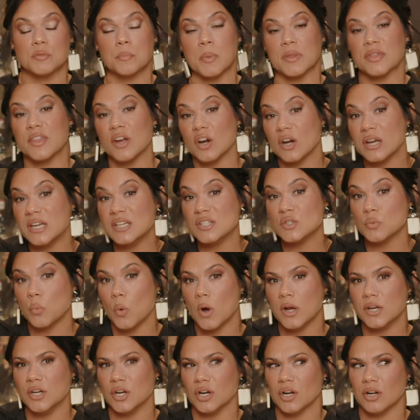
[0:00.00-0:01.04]
But there is
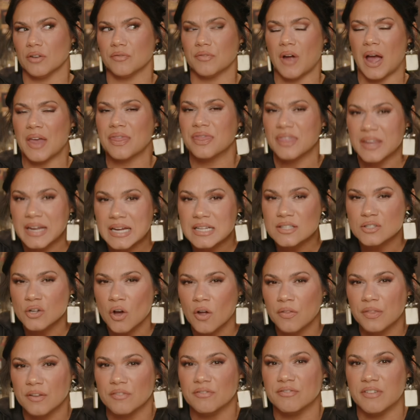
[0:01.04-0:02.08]
one nerve, I think it's
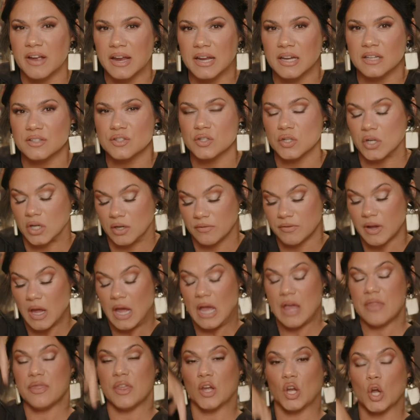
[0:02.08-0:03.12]
called the vagus nerve,
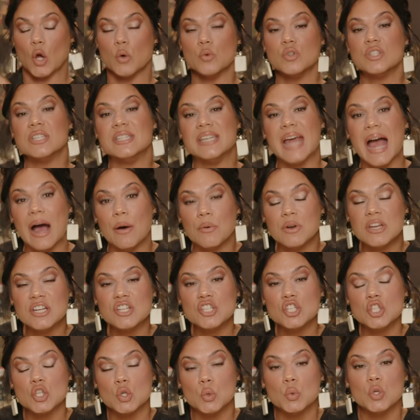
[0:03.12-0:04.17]
that goes down
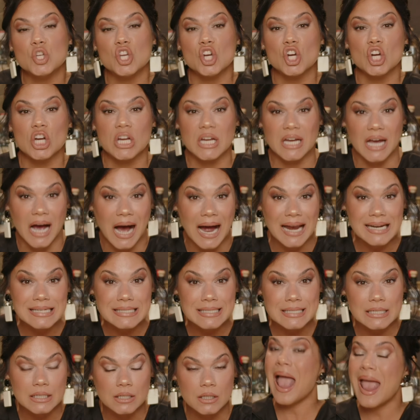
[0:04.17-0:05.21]
into your
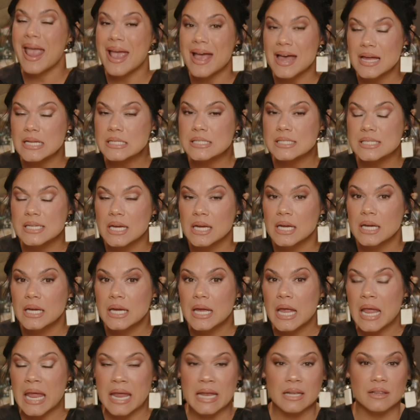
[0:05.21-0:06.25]
gut and
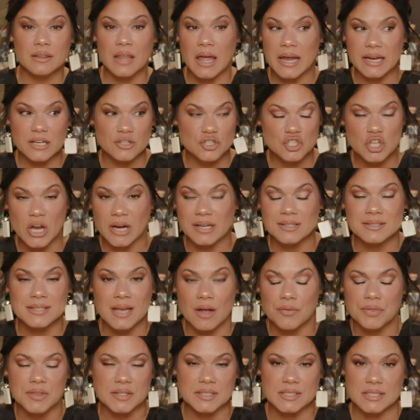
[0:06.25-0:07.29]
it like checks
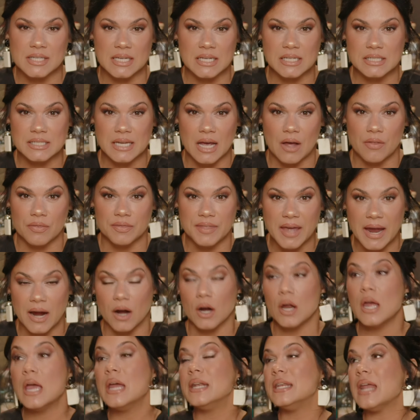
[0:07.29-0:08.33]
out the scene down
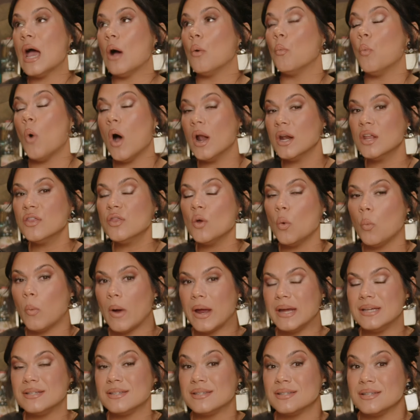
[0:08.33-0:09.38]
there. Now, one of the
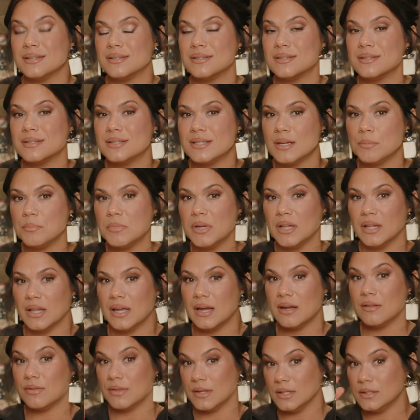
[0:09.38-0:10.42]
ways to
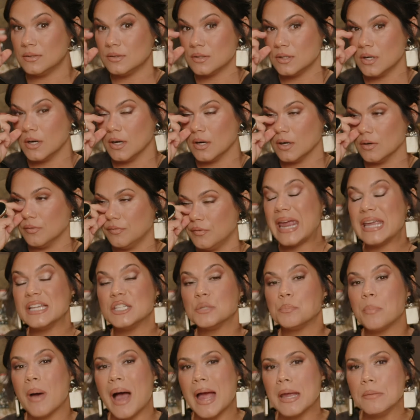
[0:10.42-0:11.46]
stimulate this nerve is
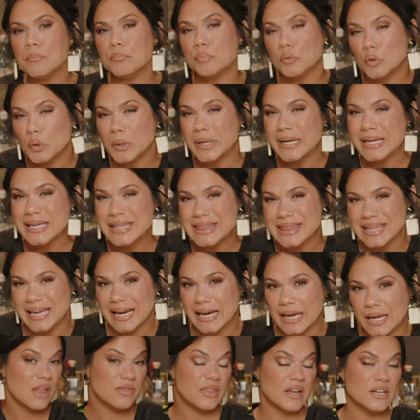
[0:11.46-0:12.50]
by breathing.
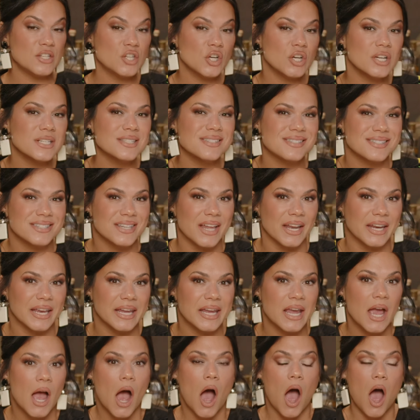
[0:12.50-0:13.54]
They took a
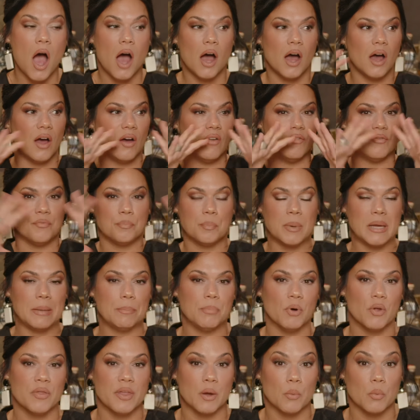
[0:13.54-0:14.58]
study of
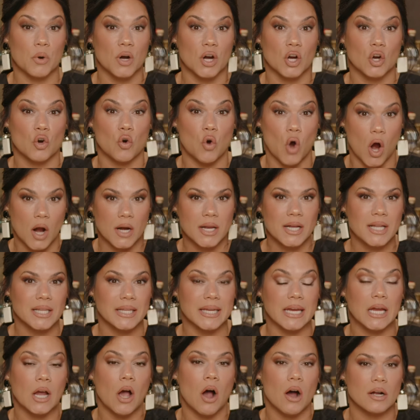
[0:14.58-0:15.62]
people that were
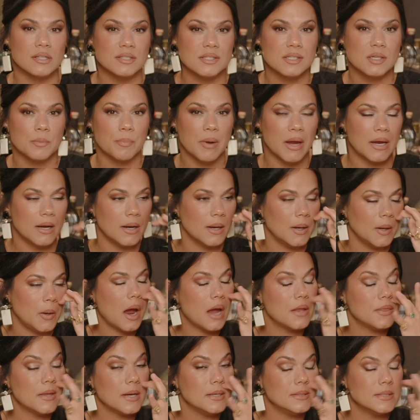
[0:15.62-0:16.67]
chronically constipated
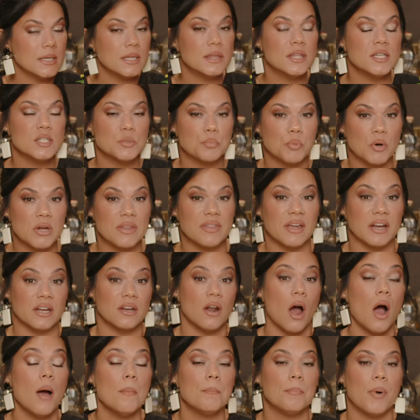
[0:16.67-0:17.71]
and they did this breathing,
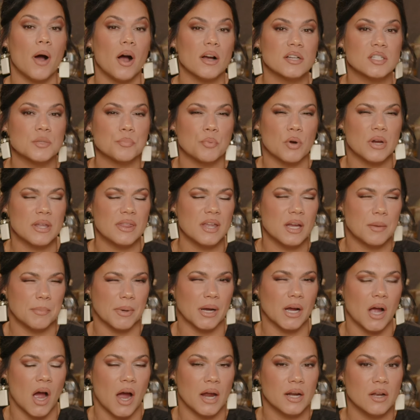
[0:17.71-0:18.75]
not box breathing,
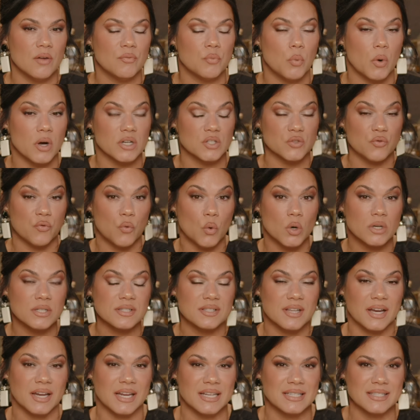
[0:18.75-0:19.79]
but kind of where it's four
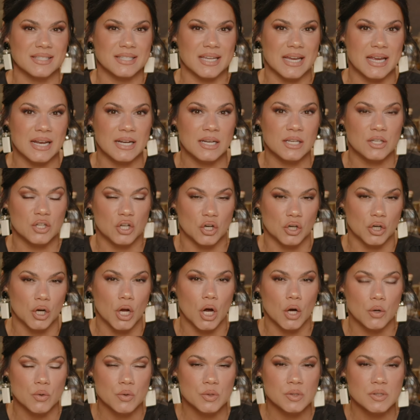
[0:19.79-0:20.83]
seconds in your
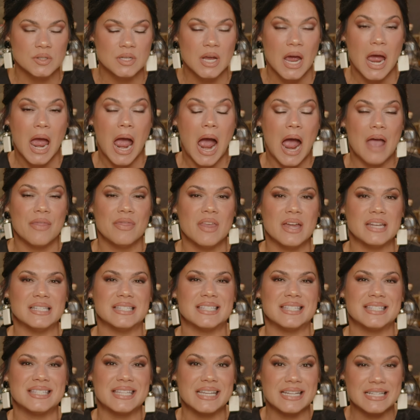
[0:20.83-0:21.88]
nose and then
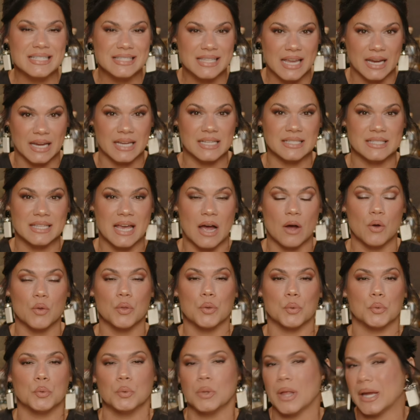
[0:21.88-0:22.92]
six seconds out
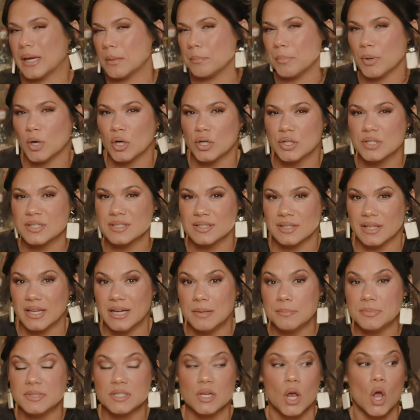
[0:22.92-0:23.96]
through like pursed
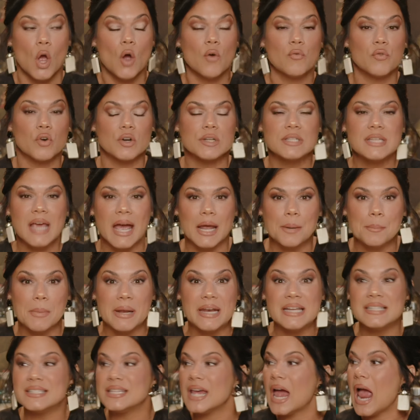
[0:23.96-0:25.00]
lips for 10
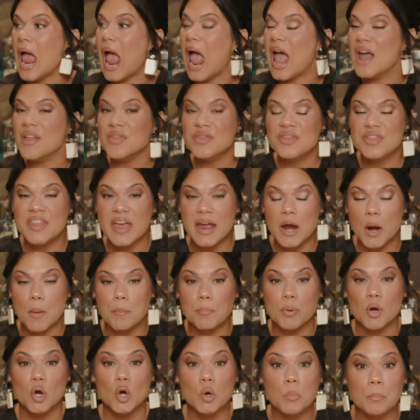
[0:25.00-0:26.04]
minutes. And their
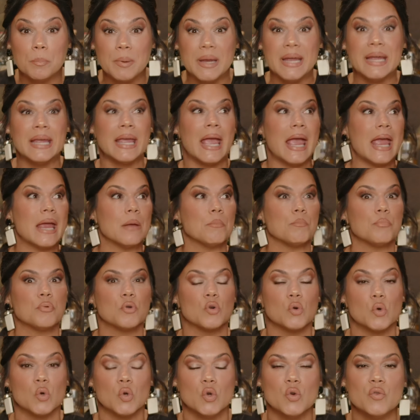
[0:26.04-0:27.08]
pooping
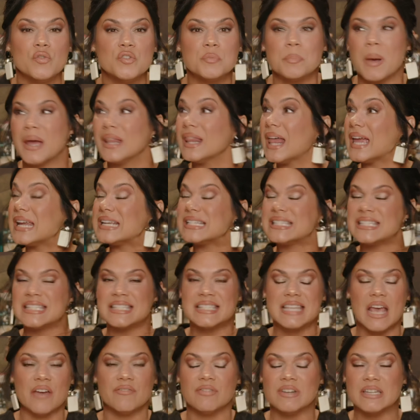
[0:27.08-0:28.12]
improved by like
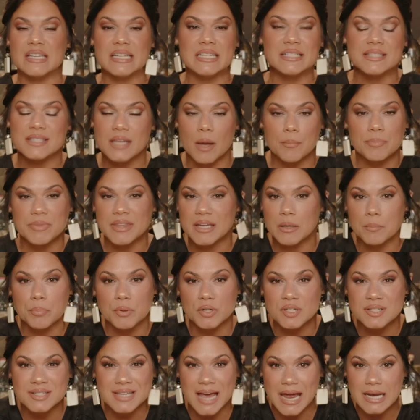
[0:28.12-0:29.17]
70 something
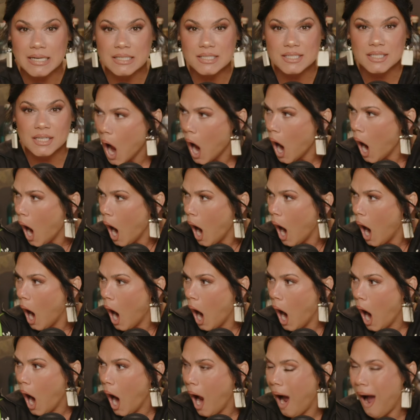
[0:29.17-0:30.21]
percent.
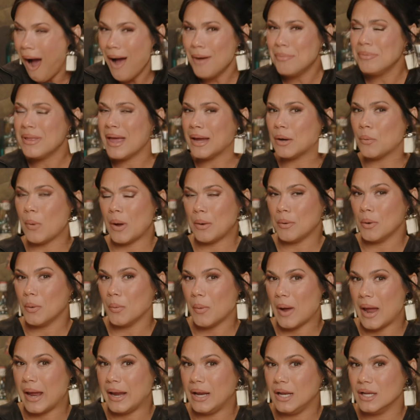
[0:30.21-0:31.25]
I'm like, wait, wait,
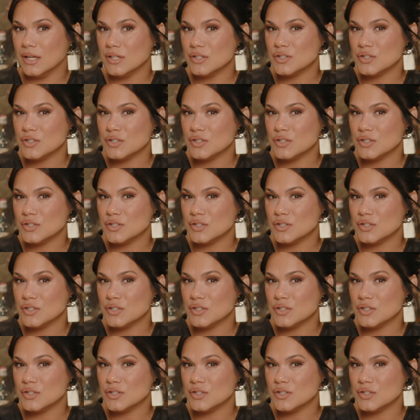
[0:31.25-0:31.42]
wait.